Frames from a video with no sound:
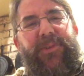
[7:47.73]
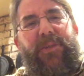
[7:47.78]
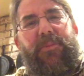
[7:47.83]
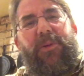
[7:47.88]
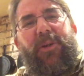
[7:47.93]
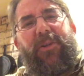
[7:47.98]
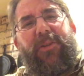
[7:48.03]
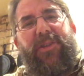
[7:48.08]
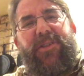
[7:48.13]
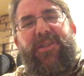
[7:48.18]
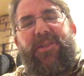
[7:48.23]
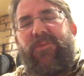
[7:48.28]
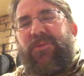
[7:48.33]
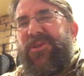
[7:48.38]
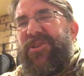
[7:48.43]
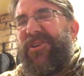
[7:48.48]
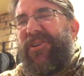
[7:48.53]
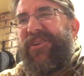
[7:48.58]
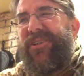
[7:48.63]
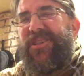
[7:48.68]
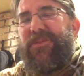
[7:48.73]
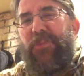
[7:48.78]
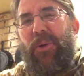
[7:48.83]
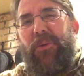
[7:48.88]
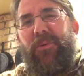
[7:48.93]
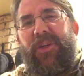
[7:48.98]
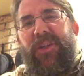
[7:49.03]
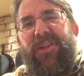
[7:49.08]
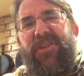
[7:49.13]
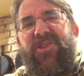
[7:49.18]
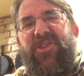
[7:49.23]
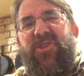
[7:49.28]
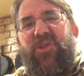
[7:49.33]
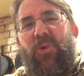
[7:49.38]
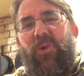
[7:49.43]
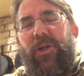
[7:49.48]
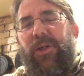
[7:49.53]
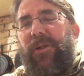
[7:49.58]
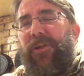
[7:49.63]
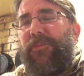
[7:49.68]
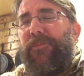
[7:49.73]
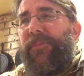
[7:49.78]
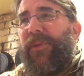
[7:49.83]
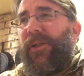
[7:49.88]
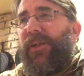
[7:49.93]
to be honest, it was like smoking soil.